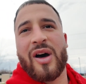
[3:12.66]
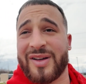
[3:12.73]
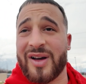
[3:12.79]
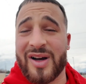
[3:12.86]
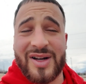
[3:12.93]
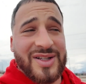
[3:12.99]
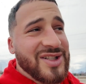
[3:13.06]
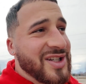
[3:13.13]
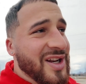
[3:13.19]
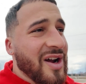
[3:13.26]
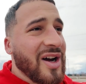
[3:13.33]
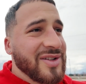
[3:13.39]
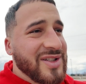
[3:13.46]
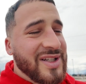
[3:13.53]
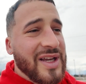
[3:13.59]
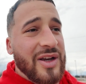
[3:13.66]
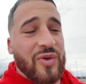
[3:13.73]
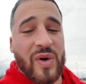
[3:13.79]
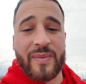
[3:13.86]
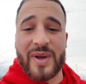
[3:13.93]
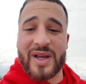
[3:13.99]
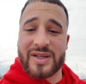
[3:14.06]
guns and hunting
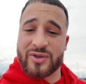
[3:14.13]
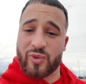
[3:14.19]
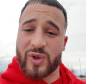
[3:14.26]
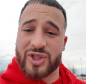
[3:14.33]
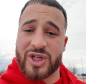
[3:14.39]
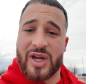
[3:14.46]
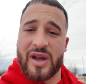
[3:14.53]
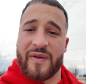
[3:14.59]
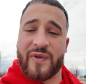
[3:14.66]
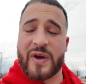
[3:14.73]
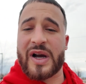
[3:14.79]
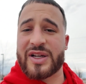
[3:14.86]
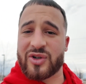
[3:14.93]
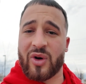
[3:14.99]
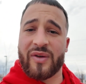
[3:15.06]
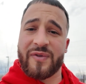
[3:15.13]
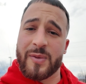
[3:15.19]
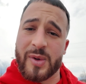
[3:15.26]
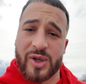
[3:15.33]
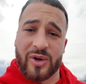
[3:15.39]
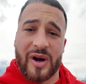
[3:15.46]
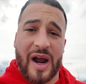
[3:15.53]
equipment, which, if you guys aren't
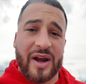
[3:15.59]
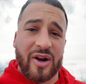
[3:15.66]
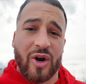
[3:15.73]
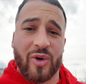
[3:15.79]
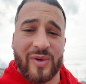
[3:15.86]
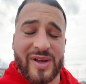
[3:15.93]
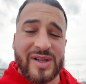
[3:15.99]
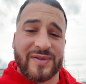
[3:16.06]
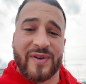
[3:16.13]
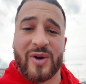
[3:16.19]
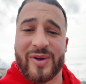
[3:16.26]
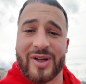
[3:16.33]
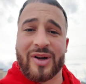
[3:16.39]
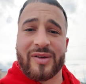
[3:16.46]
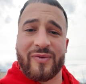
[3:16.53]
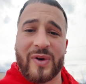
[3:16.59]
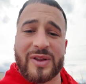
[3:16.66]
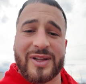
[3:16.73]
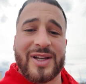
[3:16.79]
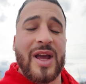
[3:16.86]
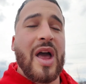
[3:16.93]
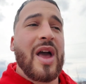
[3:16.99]
familiar, Idaho is very gun
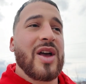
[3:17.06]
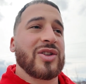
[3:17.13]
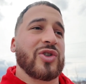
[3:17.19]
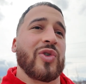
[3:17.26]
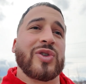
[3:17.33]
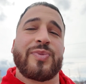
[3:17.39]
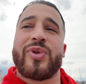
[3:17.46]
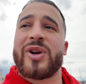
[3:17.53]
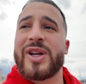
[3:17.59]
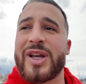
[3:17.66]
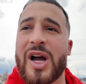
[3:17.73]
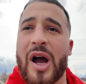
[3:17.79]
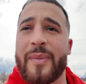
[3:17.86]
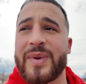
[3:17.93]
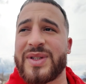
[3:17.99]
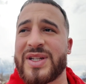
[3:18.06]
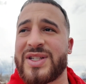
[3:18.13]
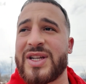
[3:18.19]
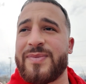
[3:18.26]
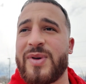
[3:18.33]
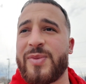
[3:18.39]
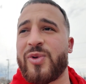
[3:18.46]
friendly. So it's pretty common to
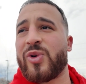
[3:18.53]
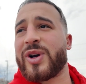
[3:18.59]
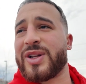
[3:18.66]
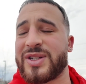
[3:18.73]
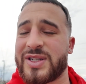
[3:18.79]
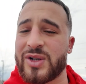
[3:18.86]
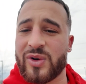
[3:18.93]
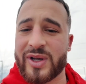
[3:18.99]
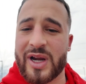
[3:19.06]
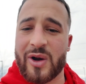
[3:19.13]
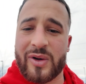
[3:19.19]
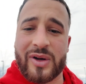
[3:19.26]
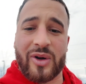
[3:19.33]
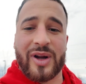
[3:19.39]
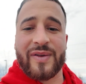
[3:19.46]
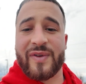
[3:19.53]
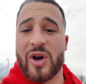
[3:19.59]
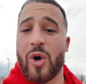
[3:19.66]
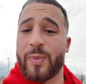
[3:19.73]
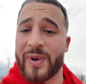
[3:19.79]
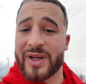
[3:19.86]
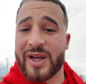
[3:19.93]
see people conceal carry or even
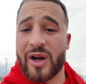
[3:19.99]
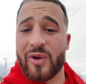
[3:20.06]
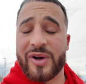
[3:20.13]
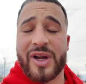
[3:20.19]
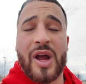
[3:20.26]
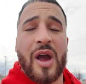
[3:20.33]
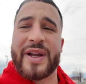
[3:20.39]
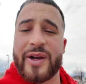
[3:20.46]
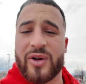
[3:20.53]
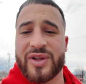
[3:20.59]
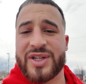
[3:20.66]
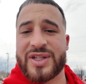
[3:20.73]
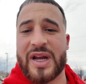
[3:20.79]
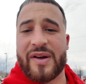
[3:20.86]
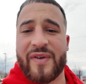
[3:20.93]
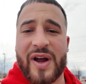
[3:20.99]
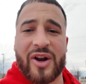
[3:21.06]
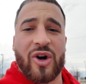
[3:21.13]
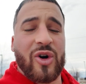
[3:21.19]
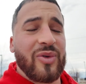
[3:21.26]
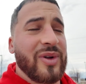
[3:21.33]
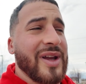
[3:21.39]
open carry here in the state of
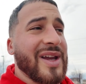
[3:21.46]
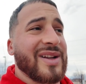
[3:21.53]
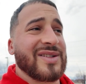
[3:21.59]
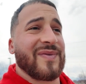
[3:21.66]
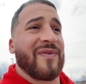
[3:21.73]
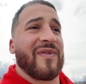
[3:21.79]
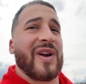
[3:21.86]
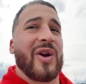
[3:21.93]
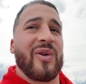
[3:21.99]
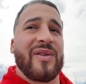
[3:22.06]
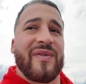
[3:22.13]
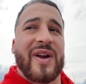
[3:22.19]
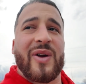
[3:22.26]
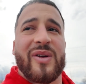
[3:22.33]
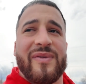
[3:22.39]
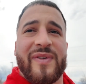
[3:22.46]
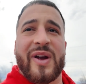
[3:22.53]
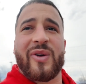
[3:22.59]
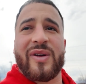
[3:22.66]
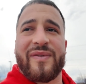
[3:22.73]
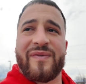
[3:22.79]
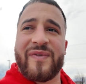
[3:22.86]
Idaho. It is very, very,
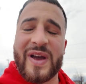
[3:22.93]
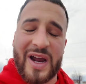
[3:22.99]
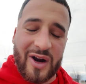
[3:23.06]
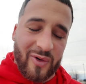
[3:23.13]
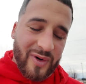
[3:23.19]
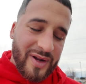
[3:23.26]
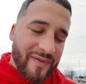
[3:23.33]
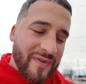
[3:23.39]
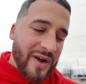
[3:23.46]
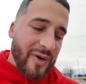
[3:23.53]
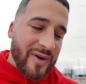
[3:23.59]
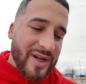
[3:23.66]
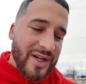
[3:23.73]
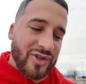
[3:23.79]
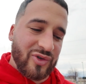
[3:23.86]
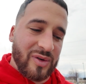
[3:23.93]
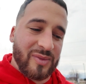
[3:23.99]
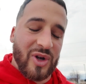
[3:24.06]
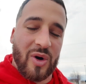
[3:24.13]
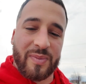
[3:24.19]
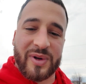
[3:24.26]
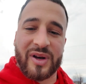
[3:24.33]
very, very, very
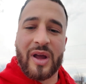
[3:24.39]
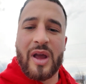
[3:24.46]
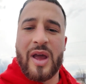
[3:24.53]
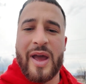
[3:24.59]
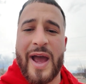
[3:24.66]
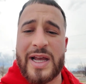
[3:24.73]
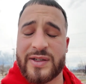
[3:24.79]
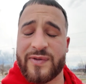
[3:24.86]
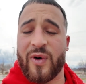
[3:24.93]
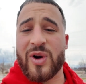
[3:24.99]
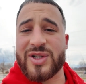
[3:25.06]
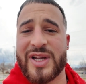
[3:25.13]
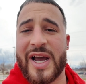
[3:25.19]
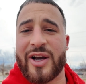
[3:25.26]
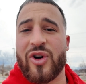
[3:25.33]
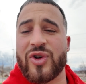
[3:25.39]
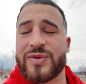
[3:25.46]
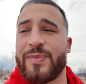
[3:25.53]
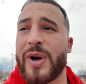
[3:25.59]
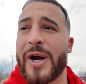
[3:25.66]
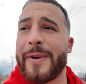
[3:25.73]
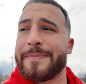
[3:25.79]
extremely open as far as that goes.
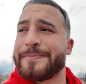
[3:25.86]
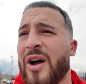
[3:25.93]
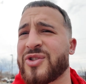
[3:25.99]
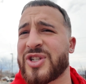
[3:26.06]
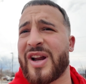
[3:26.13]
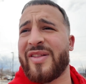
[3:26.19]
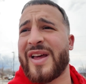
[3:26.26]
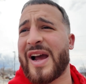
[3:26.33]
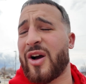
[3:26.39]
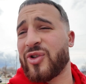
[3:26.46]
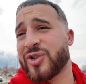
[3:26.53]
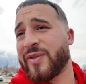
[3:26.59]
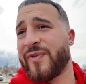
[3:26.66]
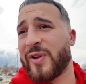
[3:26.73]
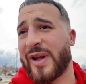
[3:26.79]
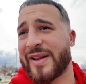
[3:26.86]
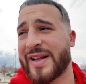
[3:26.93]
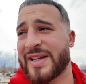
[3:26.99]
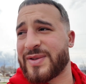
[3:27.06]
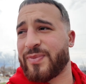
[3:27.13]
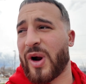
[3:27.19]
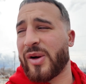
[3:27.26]
But outside of that, I also feel like
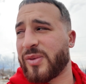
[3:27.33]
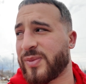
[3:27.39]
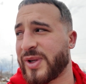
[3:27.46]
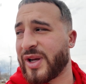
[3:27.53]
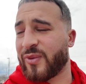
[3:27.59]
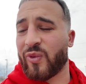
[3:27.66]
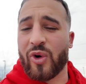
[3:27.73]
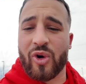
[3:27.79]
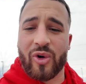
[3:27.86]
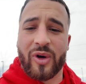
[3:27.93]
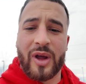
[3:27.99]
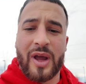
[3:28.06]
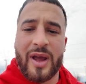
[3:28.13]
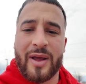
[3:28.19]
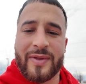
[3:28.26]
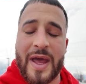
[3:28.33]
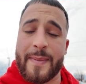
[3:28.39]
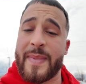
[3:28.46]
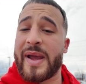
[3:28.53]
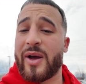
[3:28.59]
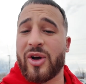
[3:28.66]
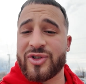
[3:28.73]
that's probably a role that
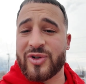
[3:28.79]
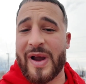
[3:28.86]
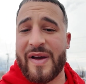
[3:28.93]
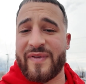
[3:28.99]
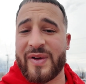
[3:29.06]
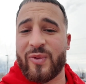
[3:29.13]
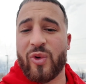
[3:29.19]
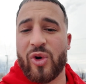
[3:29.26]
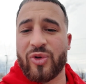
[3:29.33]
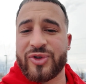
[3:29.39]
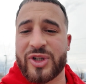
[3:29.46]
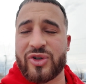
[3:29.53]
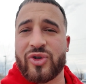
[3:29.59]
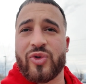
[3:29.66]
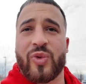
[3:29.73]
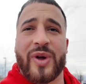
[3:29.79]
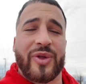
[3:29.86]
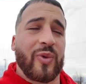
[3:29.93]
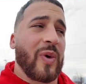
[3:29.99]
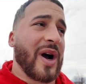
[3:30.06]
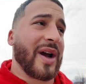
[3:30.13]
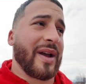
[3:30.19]
may also have a role to do with
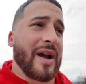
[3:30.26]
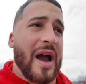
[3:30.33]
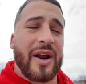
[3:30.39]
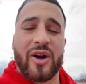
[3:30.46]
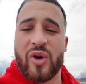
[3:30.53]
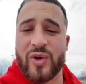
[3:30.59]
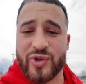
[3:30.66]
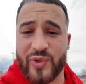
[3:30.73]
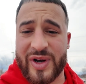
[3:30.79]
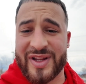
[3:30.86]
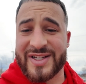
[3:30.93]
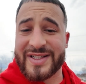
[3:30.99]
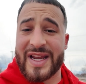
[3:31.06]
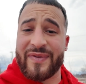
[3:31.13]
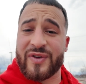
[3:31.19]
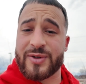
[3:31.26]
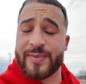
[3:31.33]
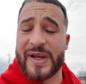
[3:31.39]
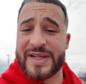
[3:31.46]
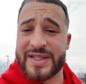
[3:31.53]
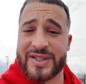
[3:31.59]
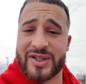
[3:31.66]
why Idaho is one of the safest
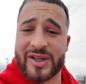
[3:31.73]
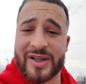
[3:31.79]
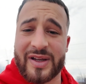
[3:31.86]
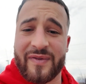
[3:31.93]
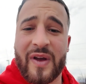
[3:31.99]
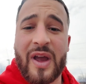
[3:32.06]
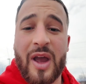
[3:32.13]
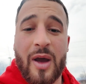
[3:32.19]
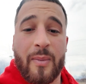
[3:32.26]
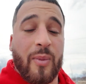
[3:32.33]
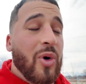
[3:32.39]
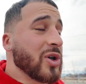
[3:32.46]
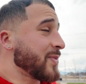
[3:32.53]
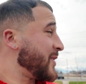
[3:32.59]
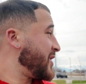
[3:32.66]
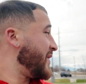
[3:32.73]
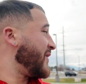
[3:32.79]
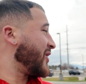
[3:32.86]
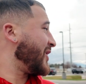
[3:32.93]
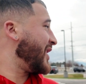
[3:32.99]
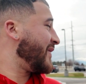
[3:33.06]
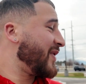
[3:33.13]
places to live. More
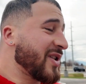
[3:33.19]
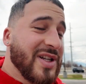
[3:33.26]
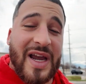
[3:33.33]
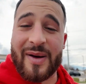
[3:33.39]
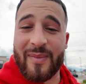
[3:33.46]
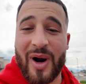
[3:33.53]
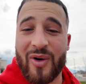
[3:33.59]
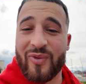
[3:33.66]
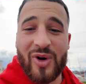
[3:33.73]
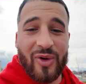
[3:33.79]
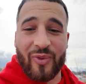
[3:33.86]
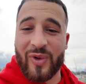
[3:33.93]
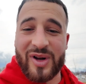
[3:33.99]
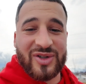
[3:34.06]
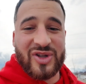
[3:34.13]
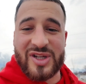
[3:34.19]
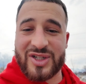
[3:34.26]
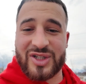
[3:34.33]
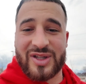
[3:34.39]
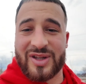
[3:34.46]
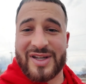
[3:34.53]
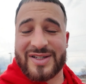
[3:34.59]
specifically, even 10 Mile Road, one of
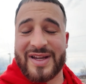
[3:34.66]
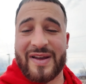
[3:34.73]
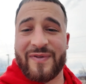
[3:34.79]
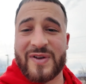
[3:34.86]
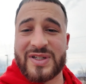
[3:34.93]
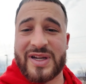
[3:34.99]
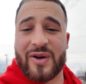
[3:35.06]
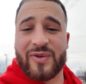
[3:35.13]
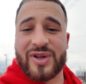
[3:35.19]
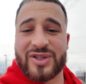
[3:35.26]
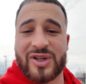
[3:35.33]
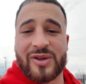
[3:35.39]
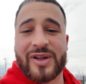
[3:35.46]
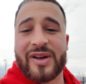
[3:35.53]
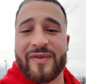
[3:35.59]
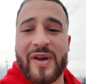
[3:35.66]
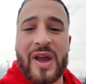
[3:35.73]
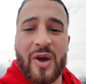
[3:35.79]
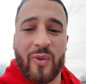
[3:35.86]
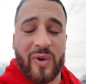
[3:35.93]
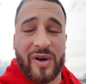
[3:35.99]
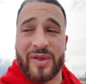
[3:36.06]
the safest areas to live,
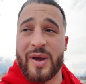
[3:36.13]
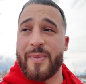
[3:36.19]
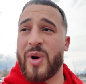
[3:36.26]
one of the